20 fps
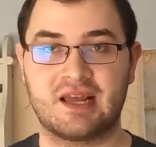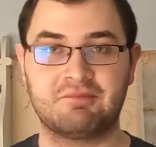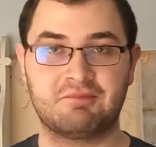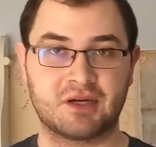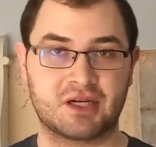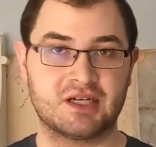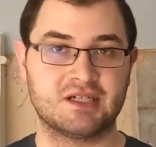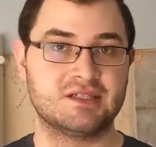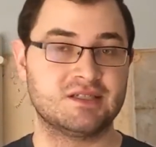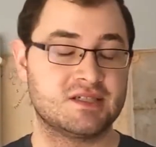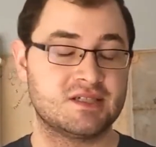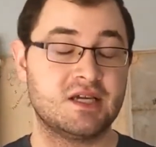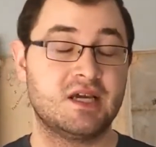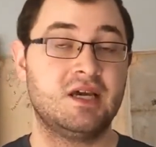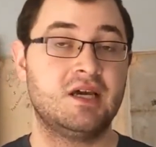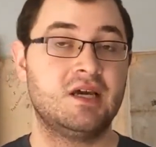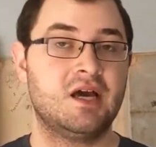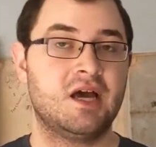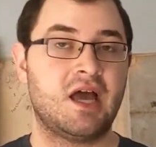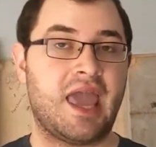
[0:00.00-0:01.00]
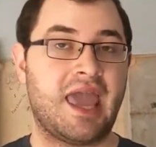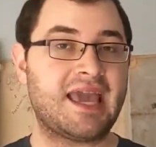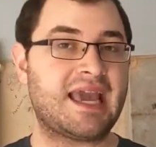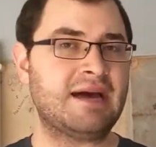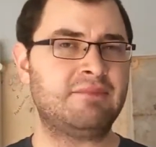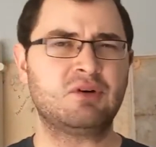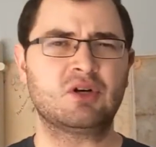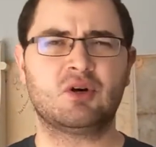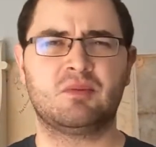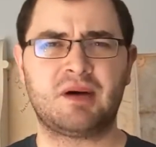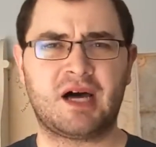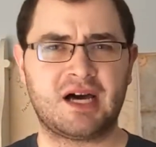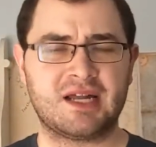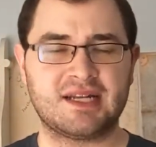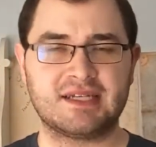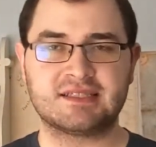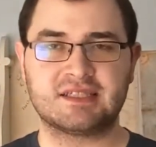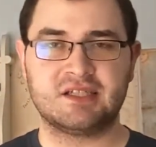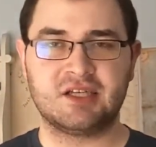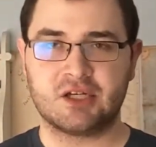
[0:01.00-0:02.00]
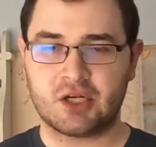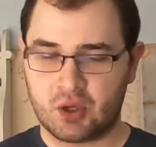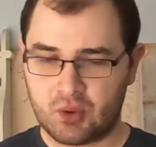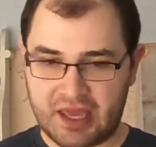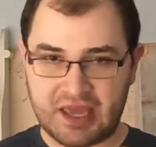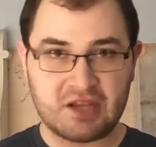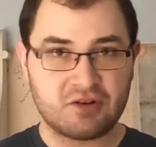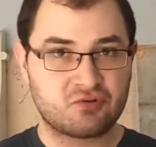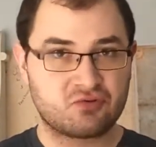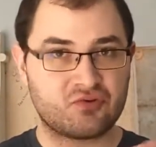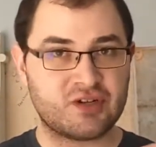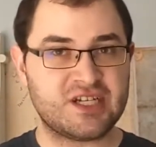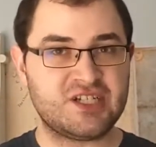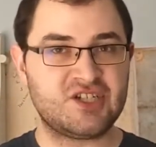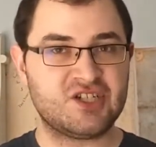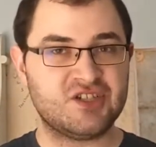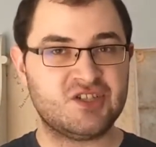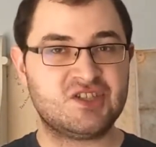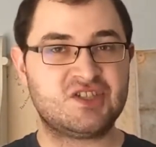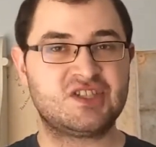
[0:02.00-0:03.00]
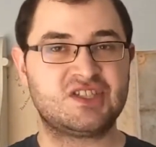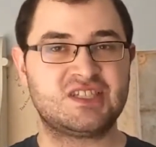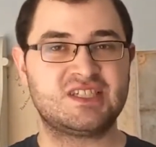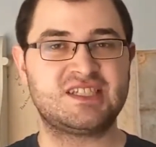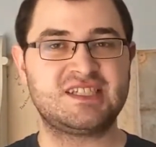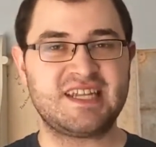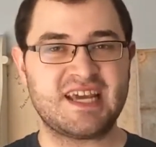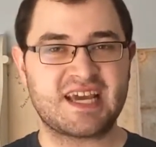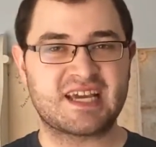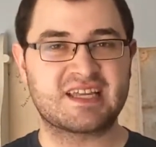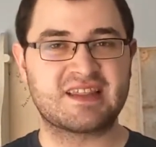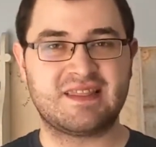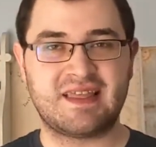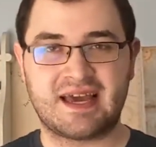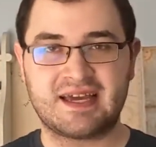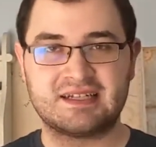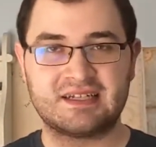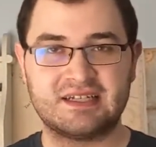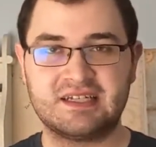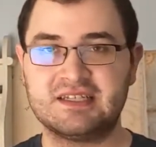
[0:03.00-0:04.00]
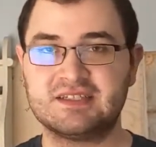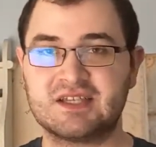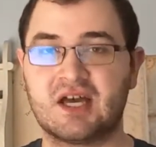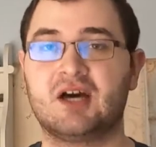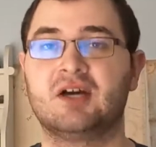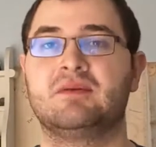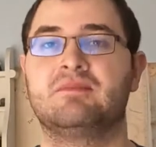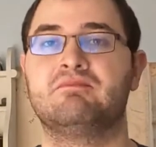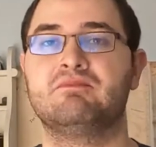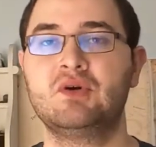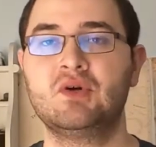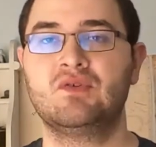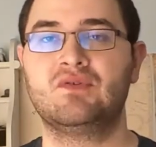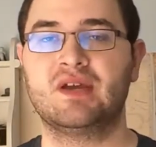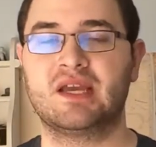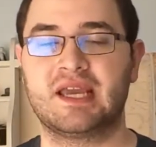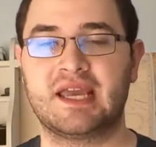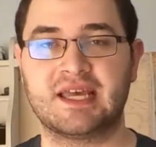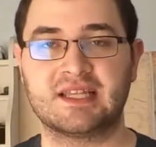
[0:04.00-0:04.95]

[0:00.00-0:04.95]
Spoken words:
because a chemical bond isn't, a rigid stick that is unmoving.